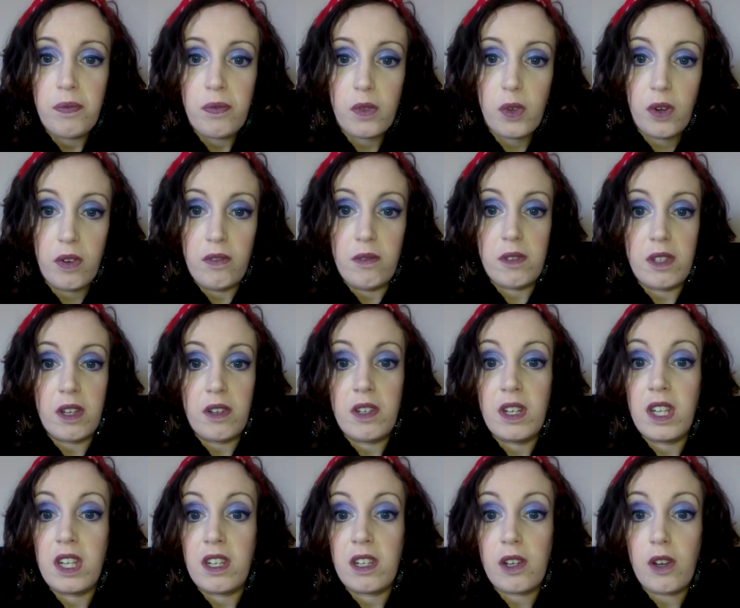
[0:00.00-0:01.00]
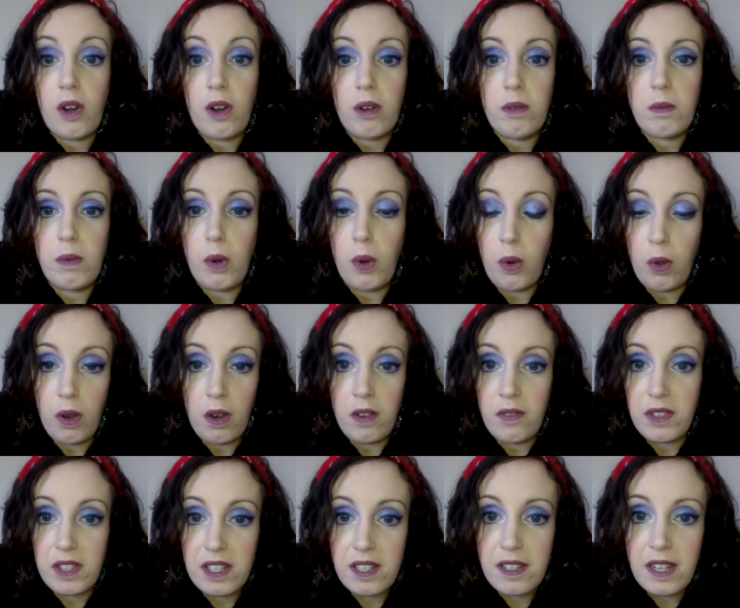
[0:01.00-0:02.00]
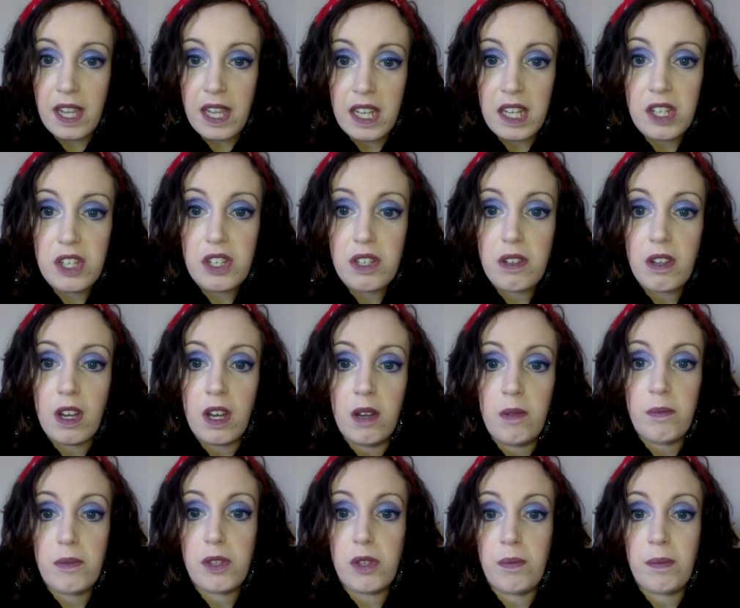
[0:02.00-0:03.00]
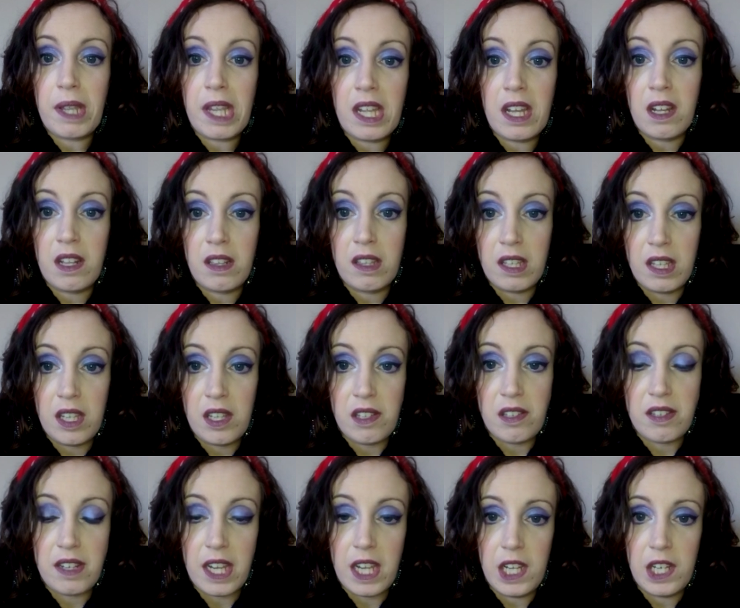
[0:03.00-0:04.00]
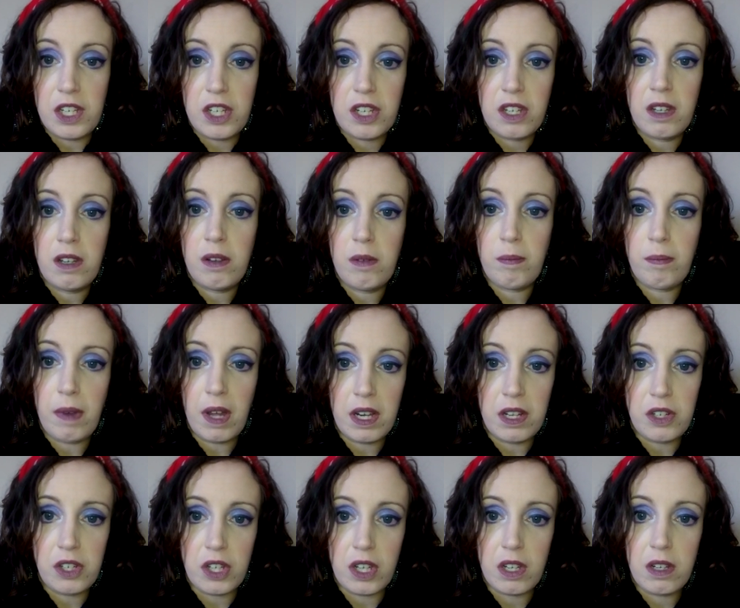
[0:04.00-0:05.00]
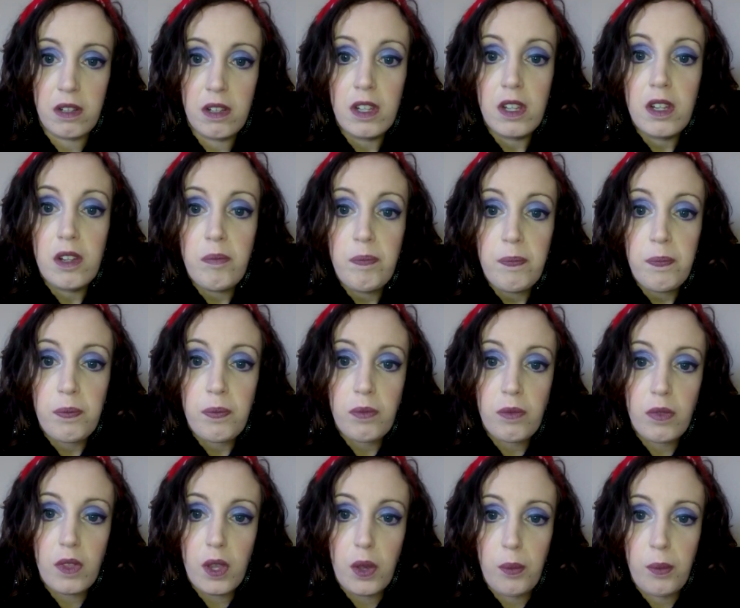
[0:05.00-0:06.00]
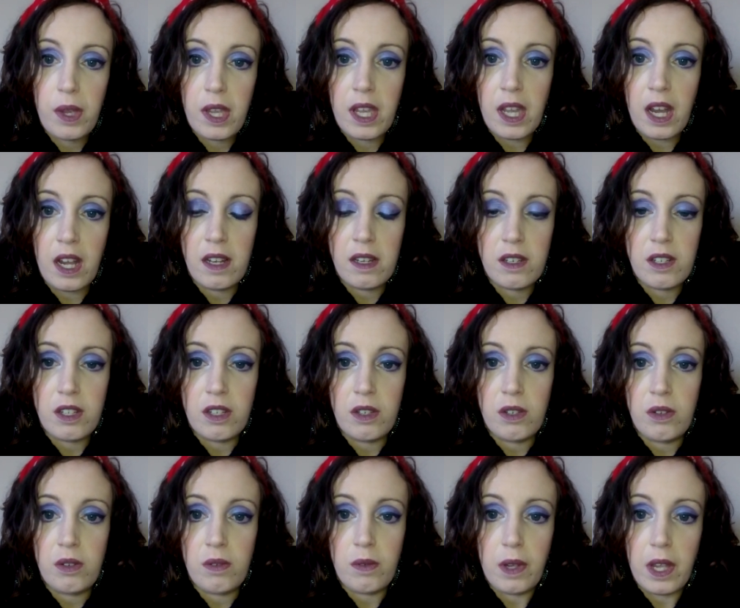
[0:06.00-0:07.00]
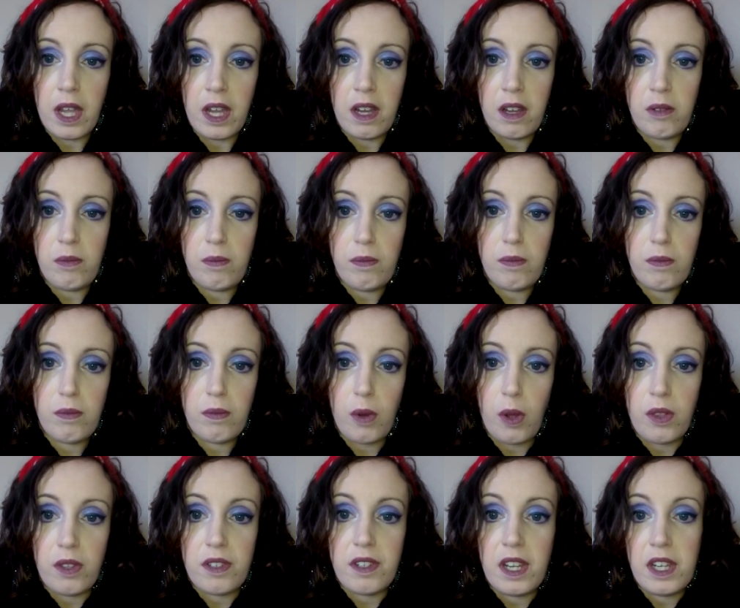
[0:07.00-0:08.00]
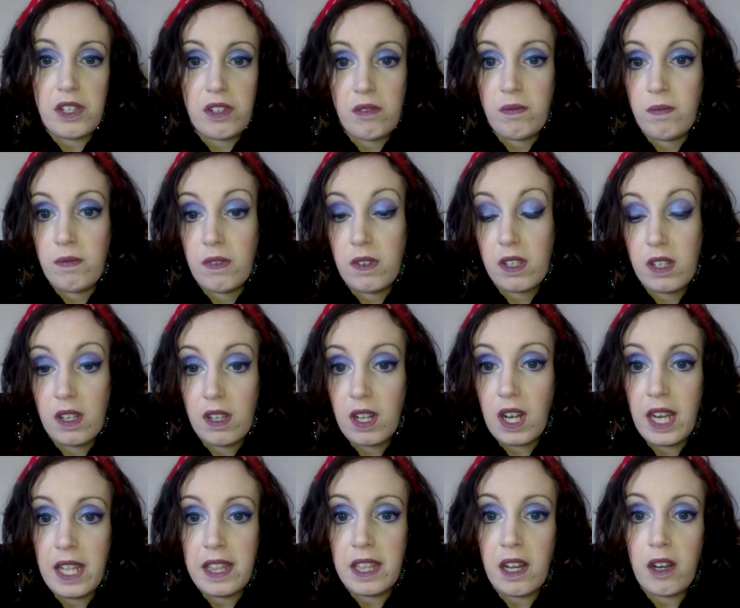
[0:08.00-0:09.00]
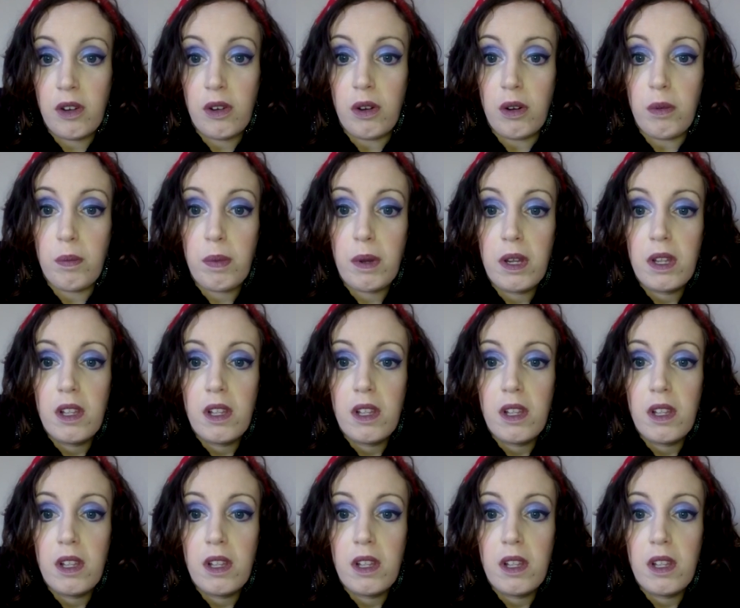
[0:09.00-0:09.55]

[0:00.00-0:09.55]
on top, and it got all over the stage. So me and the stage manager, we had to get on the stage and clean that up